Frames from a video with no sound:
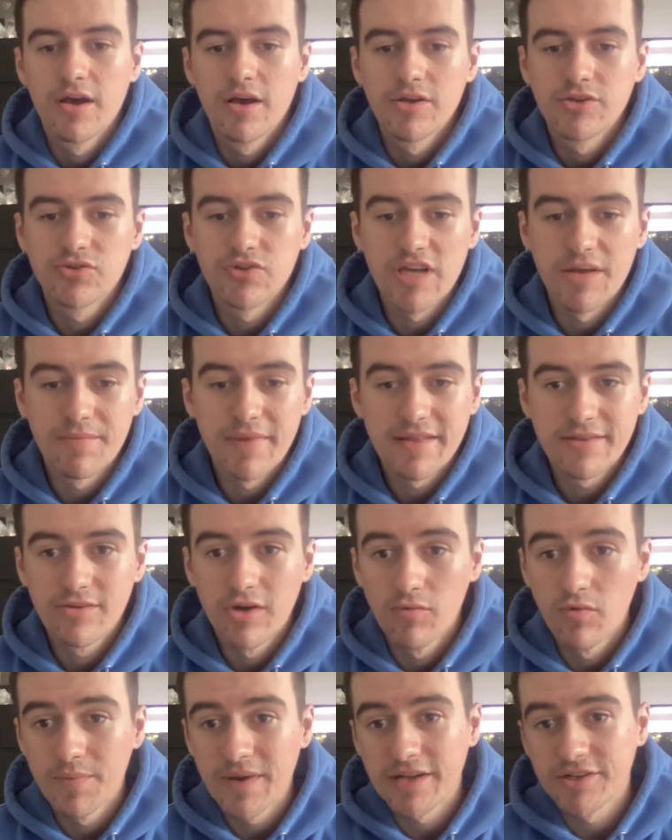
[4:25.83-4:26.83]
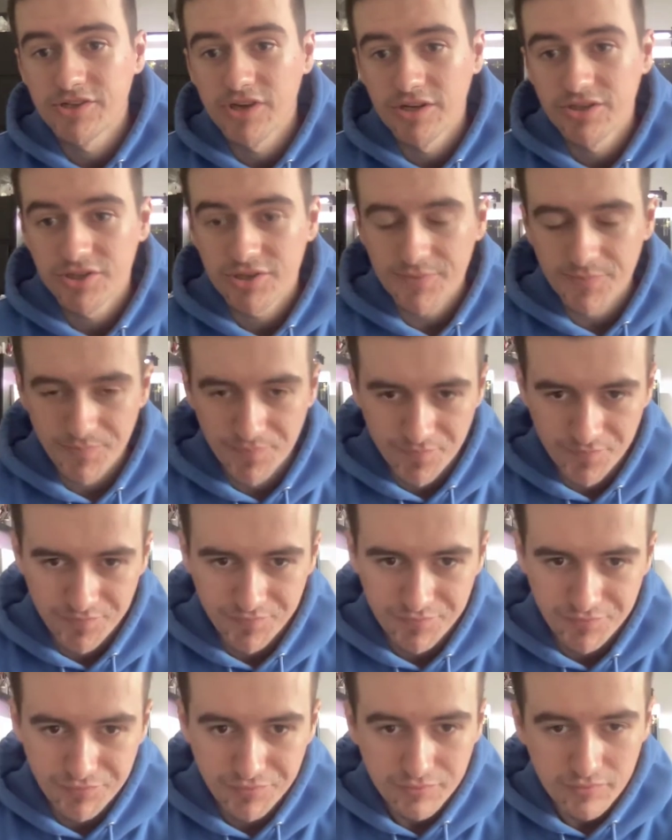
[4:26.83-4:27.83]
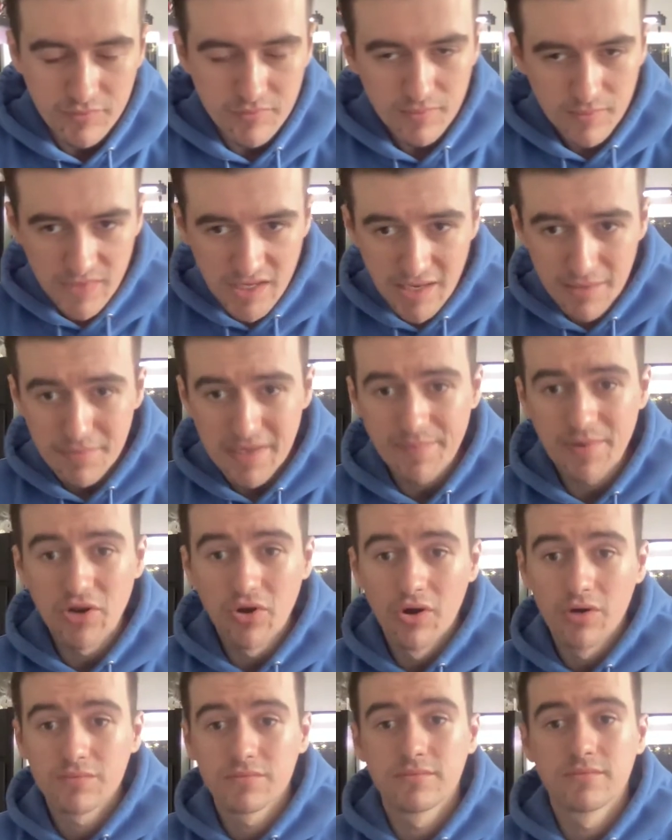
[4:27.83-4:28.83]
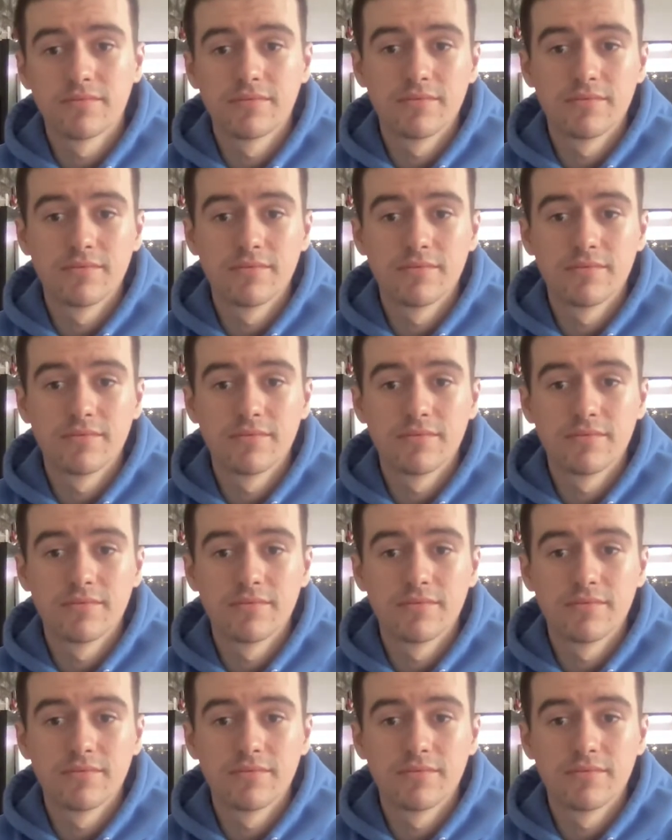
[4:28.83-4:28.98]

So your mentor will be a judge. Maybe not